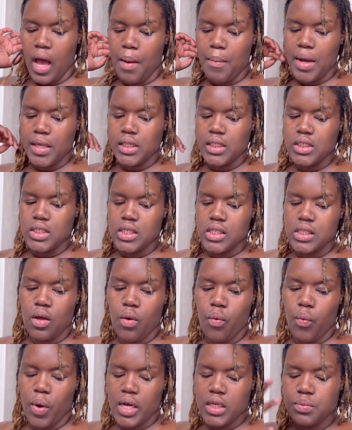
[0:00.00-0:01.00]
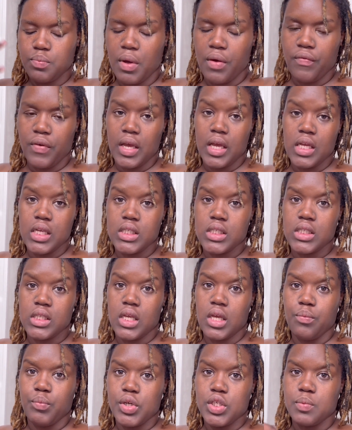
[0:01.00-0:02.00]
I'm about to just wash my face
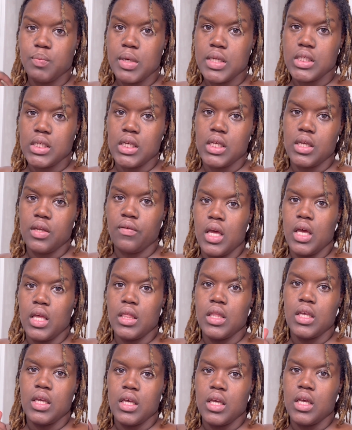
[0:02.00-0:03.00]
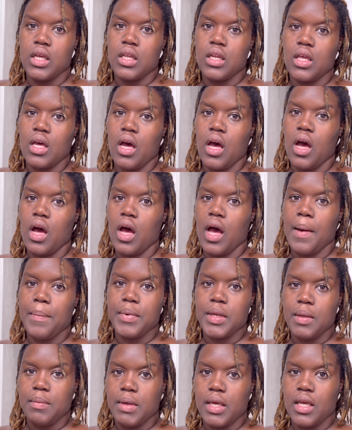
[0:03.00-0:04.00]
and brush my teeth and then hop
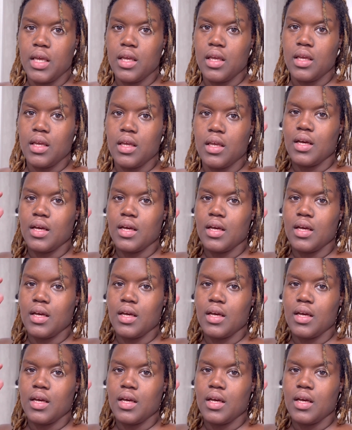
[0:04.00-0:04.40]
in a bed.